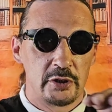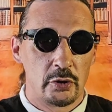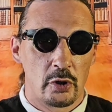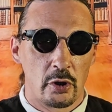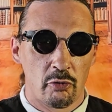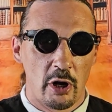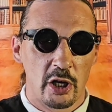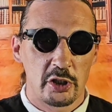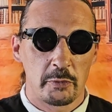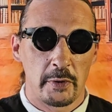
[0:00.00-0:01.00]
you can
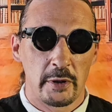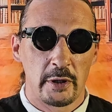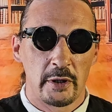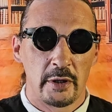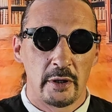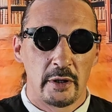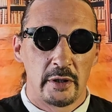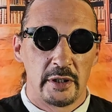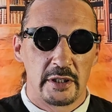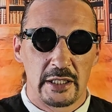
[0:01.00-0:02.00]
grasp.
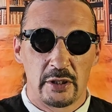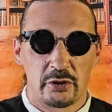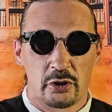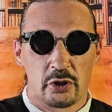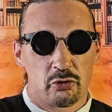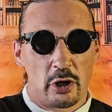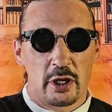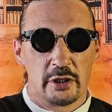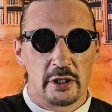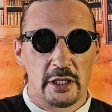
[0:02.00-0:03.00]
This allows you to strike
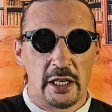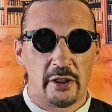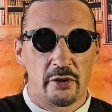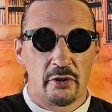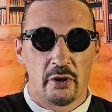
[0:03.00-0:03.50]
underneath